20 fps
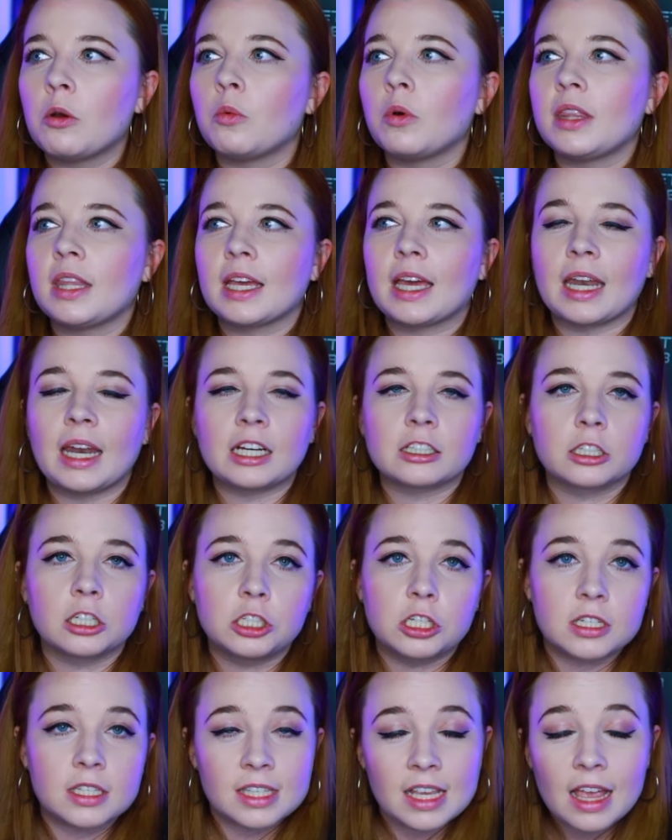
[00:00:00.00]
when they can actually
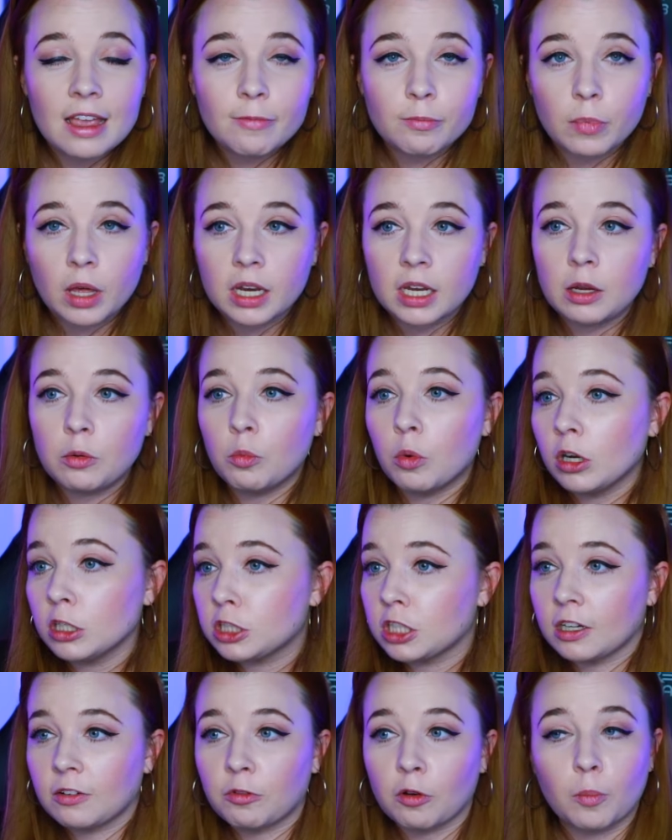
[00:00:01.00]
just save money
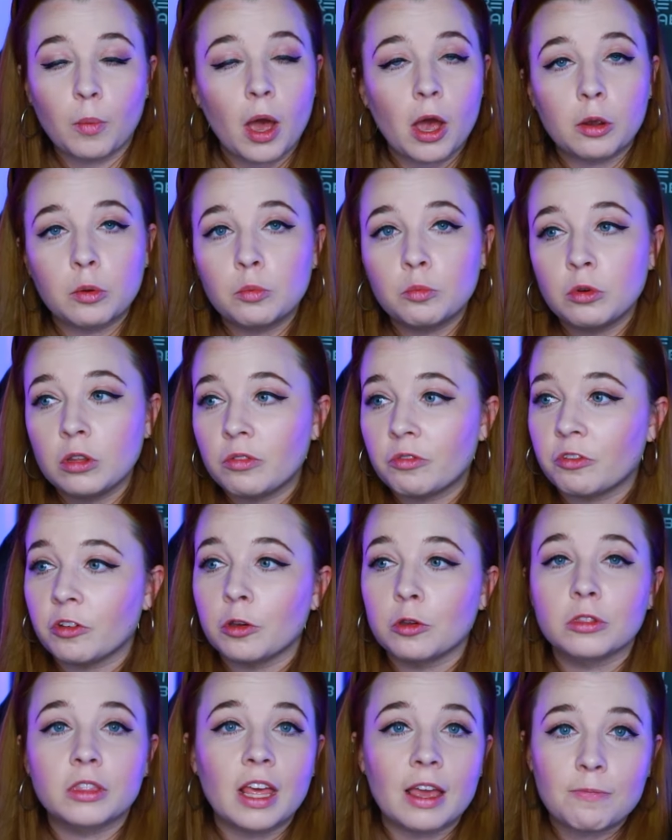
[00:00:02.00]
watching from home with
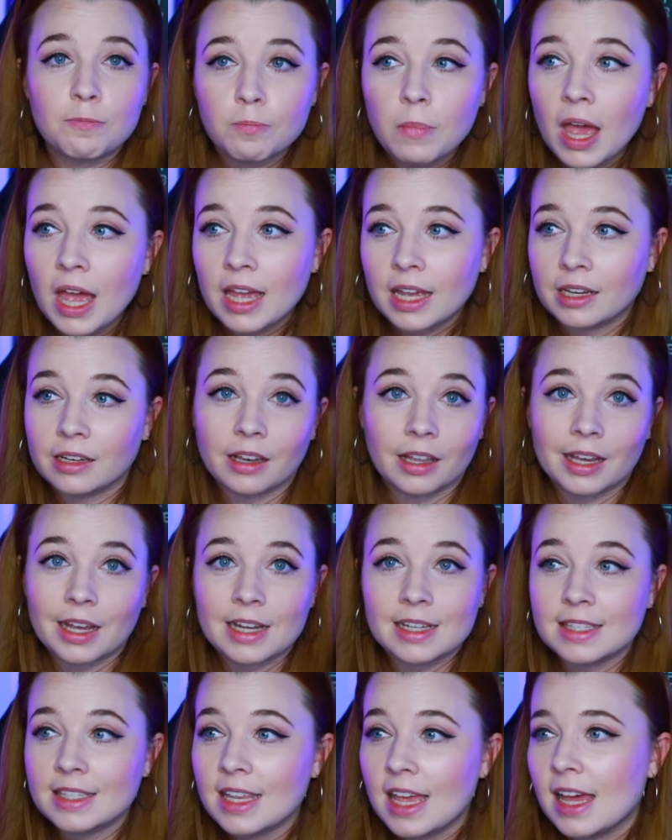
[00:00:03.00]
food they've made, like
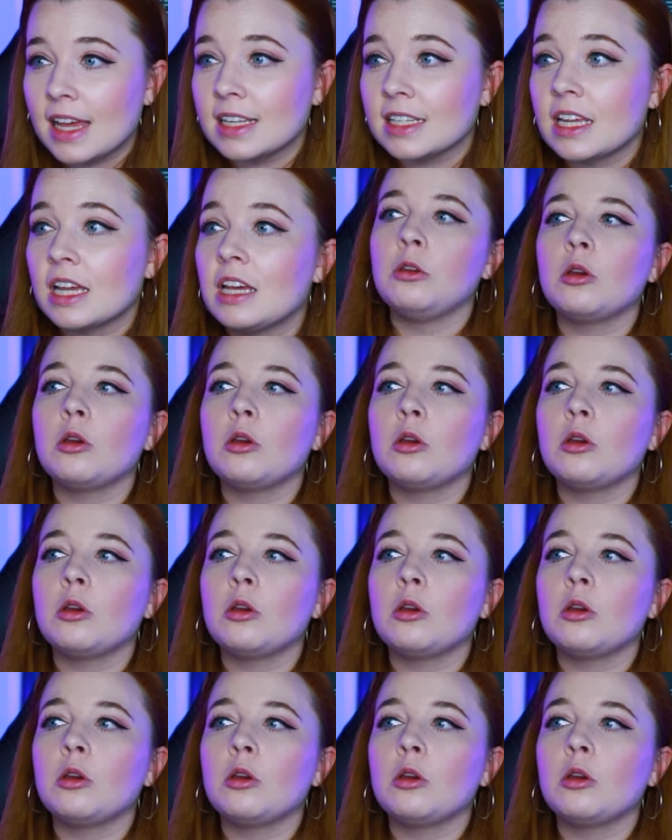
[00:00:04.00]
I said.